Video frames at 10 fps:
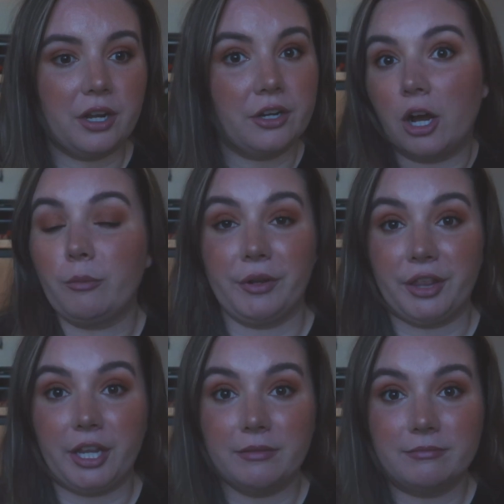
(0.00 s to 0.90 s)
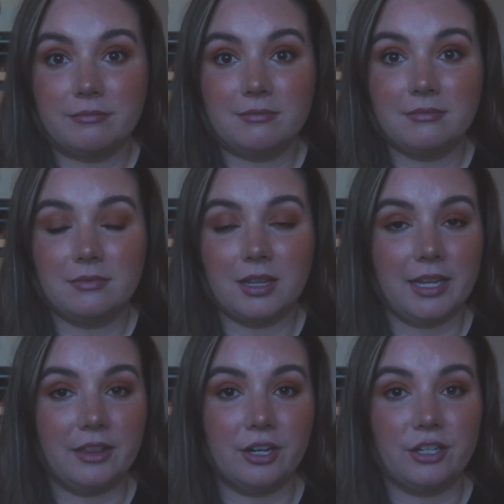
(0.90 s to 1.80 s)
they're not worth it.
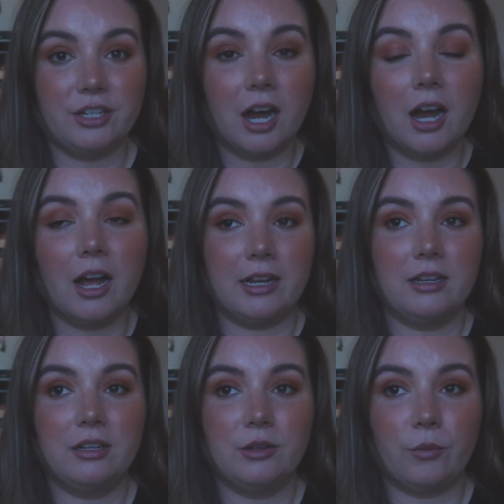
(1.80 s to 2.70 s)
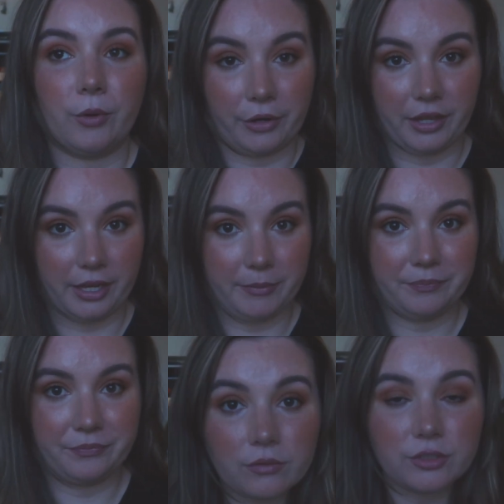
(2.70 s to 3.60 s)
Like, they're not worth it.
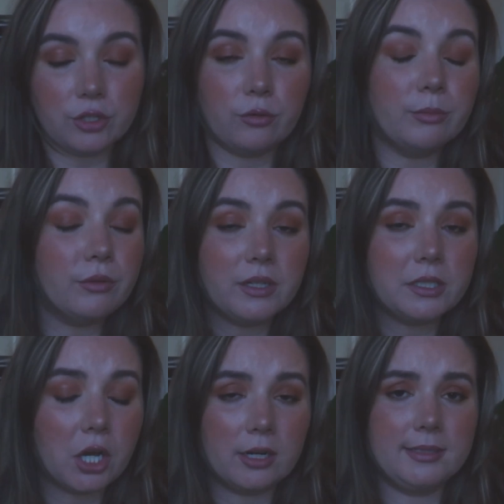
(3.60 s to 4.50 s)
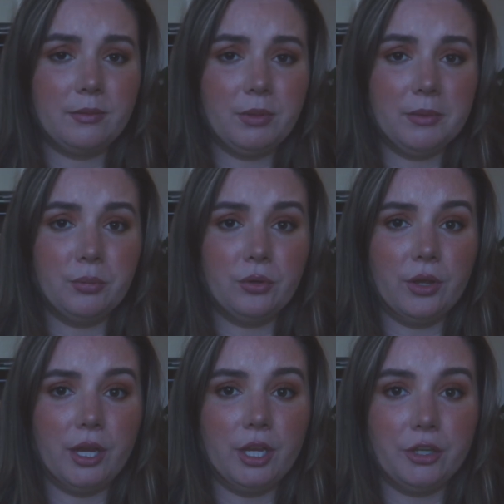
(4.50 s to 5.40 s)
So removing toxic
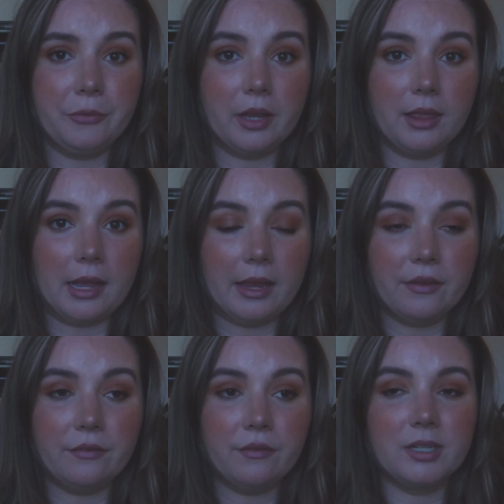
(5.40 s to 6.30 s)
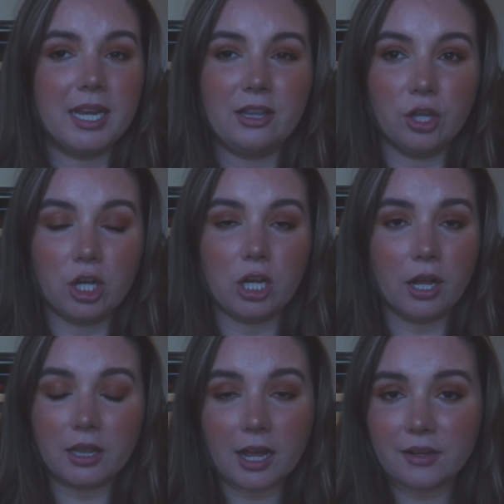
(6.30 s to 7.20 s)
people in your life can look
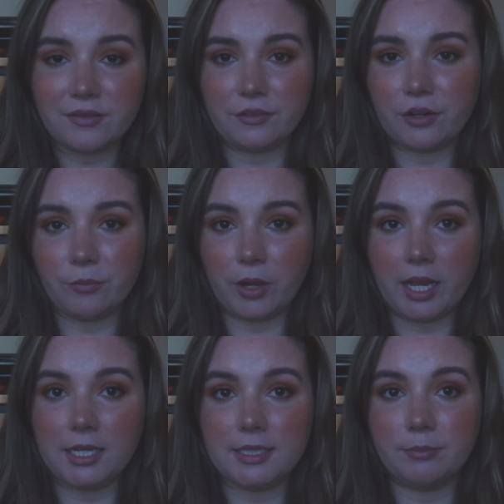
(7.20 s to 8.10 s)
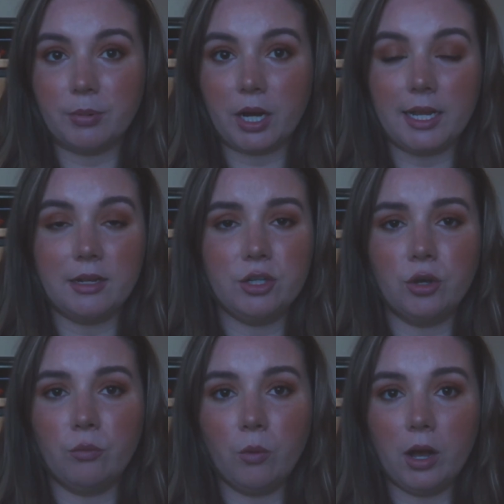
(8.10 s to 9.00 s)
a lot of different ways, but
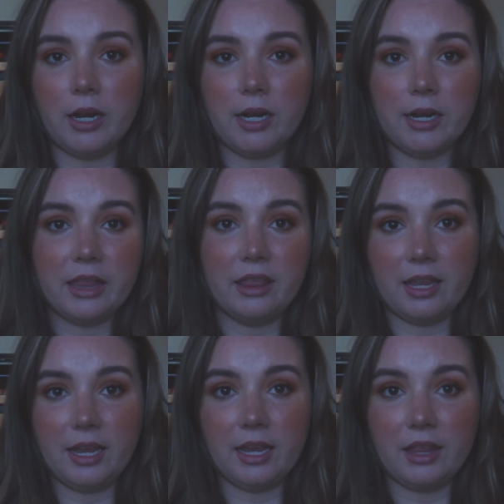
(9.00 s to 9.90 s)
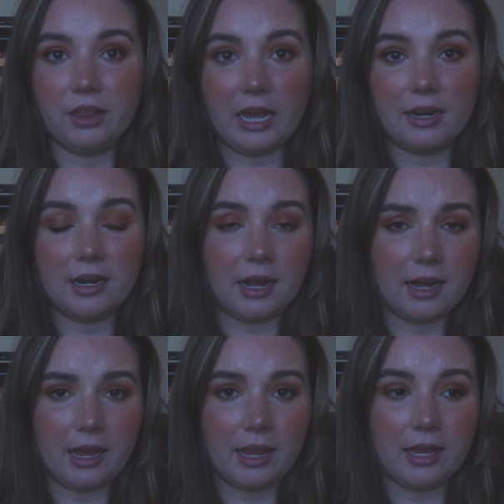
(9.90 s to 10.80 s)
the one thing that
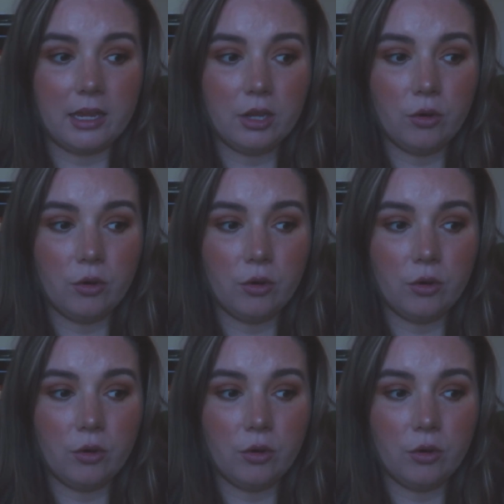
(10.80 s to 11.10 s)
I